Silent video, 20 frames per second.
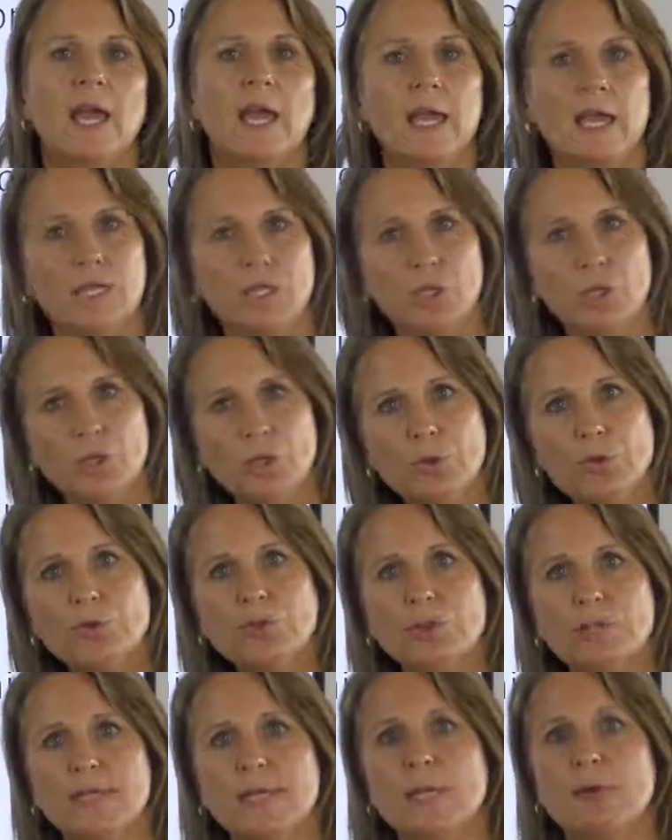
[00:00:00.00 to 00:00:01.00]
And
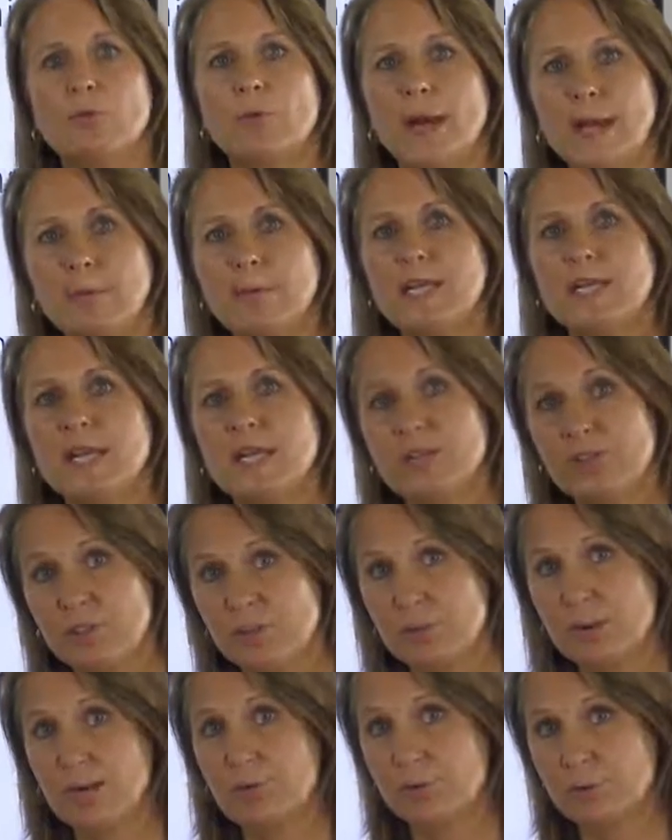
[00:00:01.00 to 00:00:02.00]
usually, a recommendation
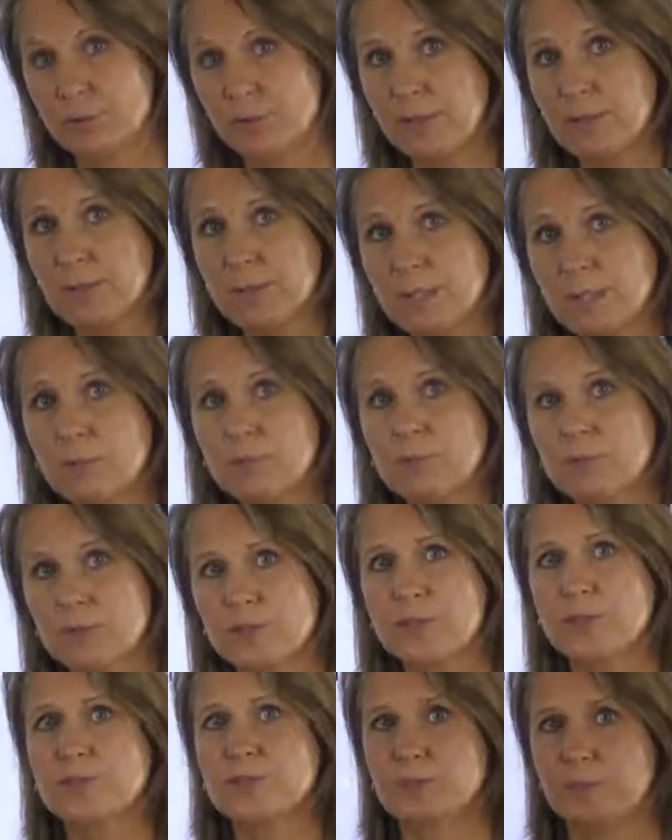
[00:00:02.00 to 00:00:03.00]
about treatment
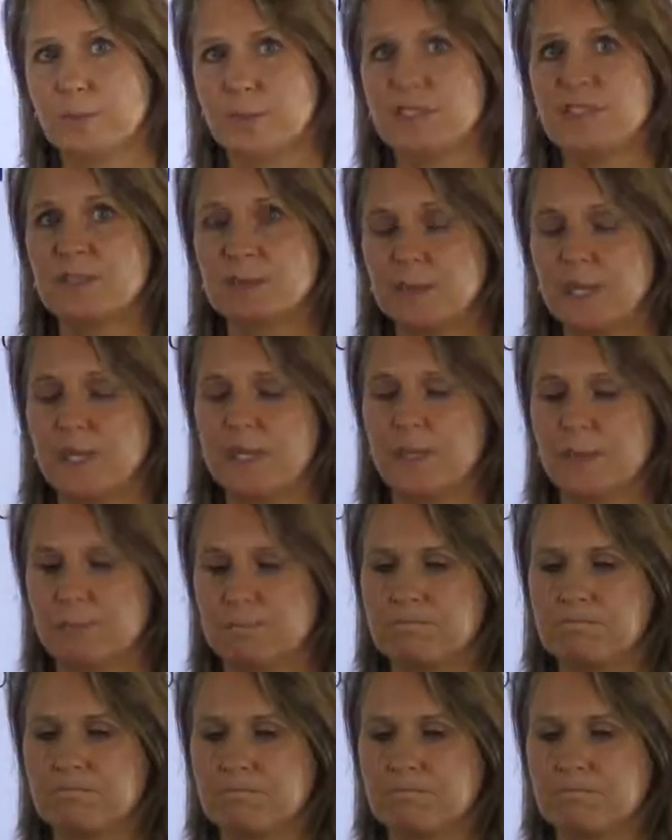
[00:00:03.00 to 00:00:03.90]
results from this meeting.